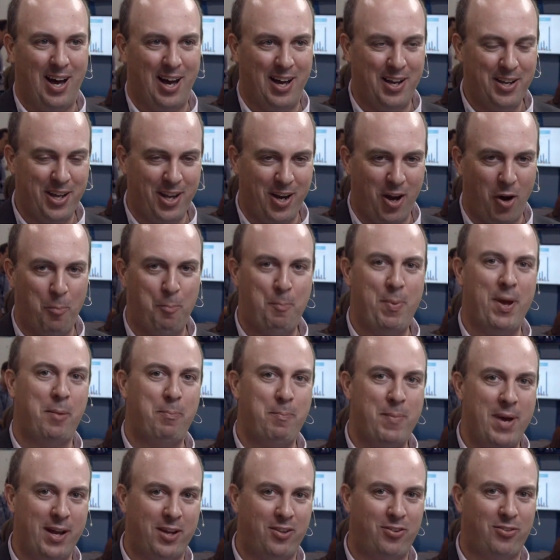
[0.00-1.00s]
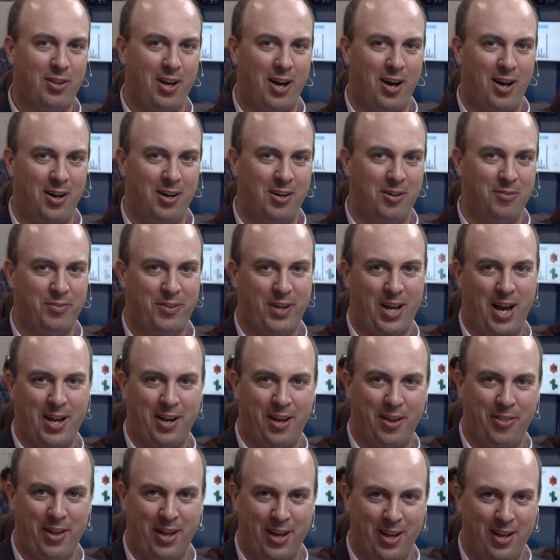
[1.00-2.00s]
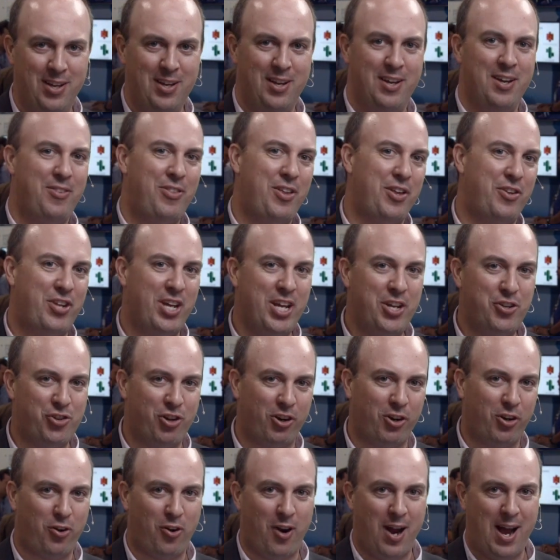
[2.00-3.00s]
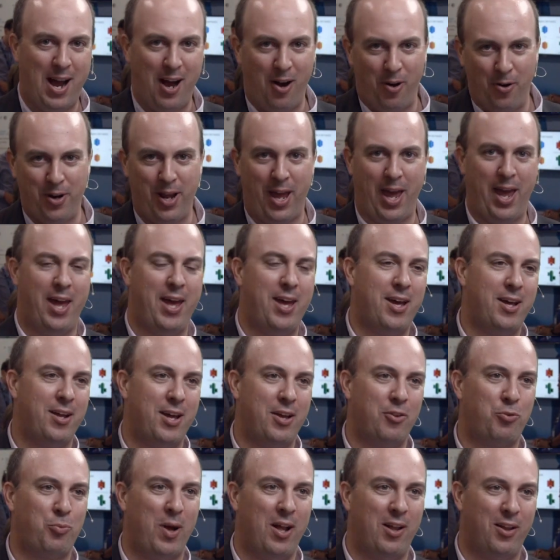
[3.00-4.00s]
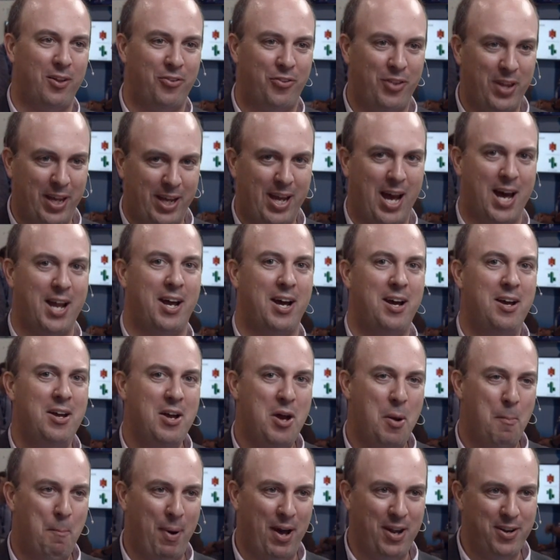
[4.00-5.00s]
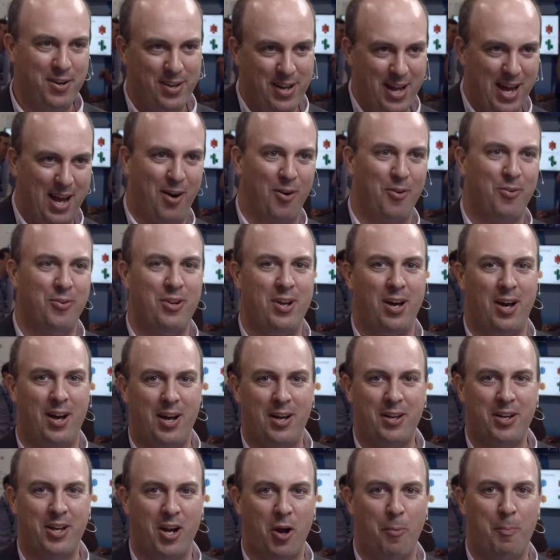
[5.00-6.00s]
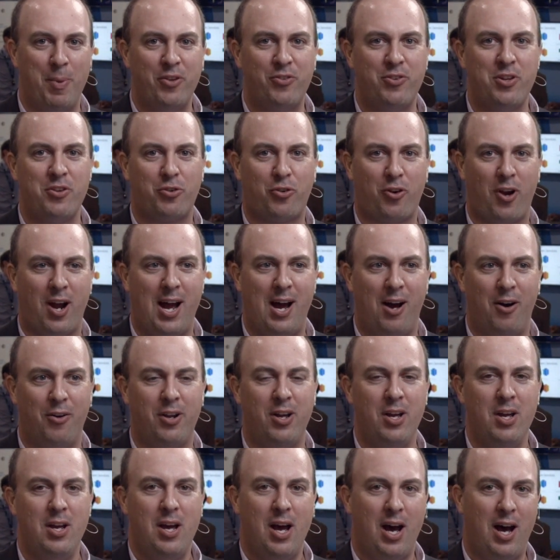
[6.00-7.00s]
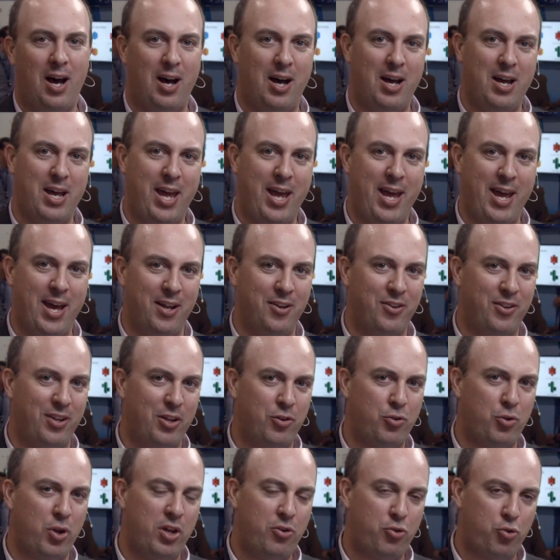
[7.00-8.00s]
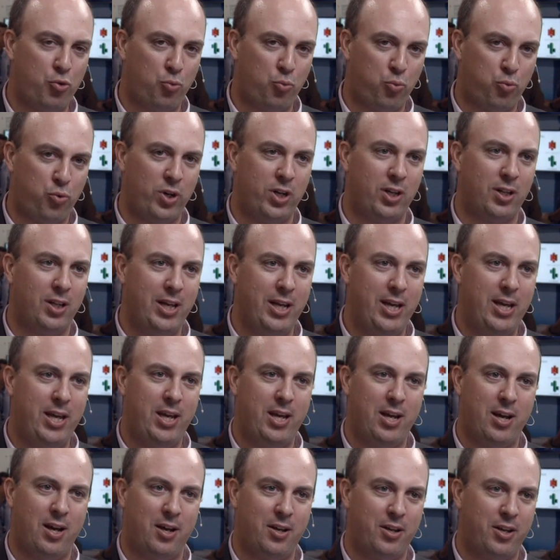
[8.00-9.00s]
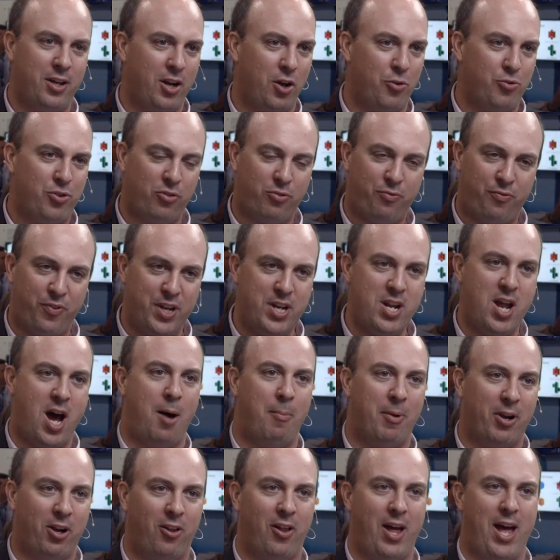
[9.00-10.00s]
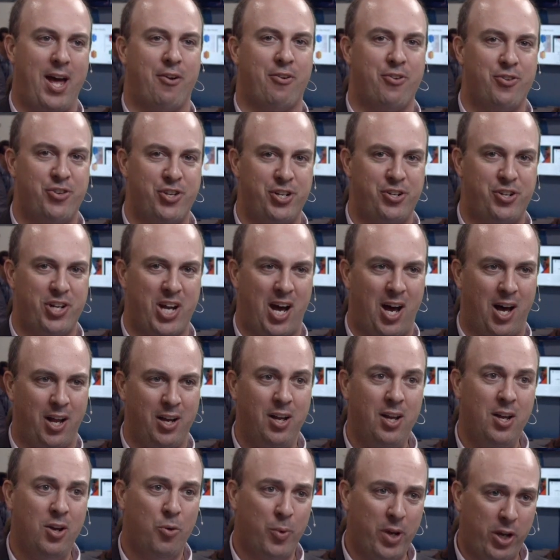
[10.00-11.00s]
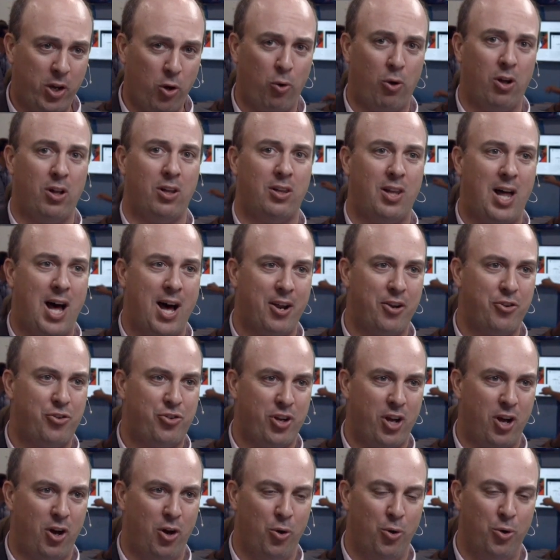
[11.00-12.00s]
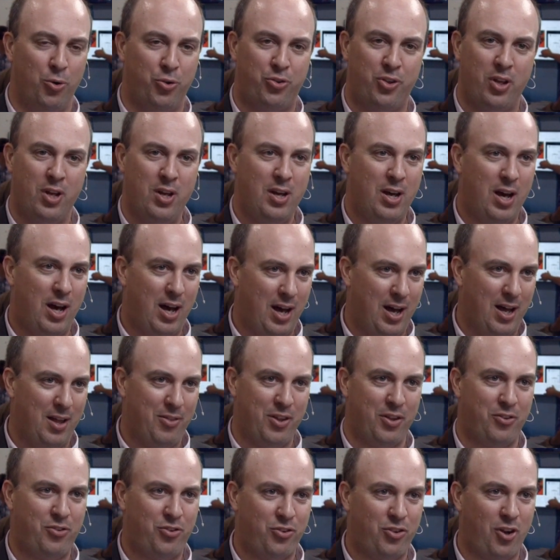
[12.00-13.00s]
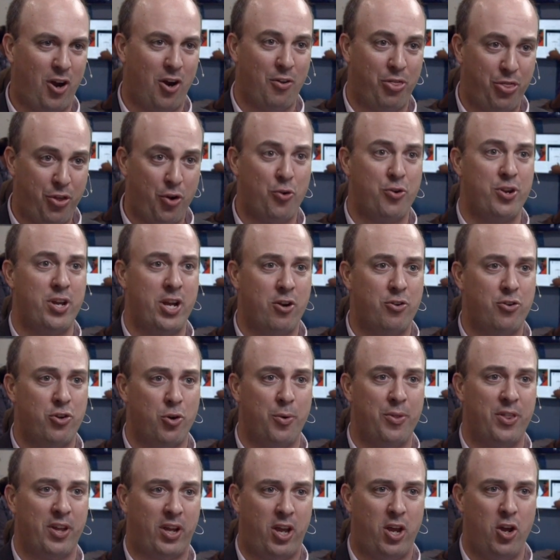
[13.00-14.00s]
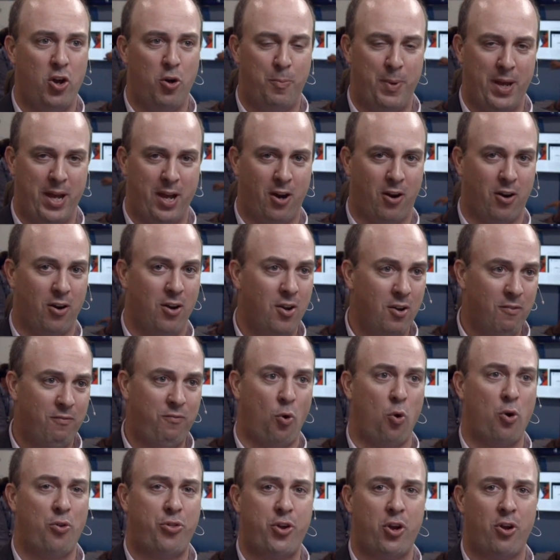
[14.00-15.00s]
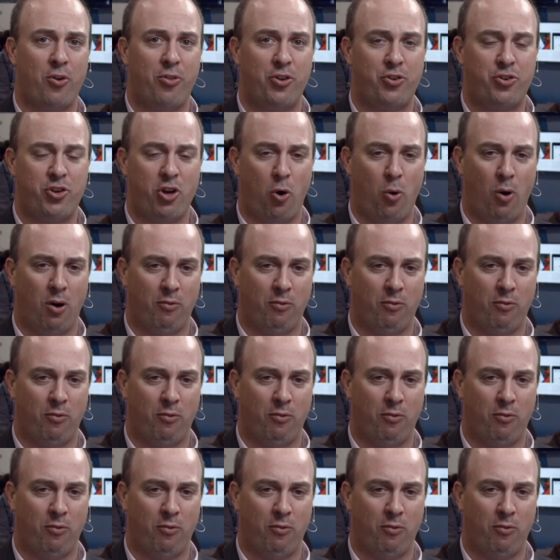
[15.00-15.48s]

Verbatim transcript: you know, big mix of kind of the t-shirt crowd and as well as the kind of button down, you know, business crowd, and it's really, you know, just phenomenal energy, John. We go to a lot of shows, this is our third year doing theCUBE here, fourth year of the show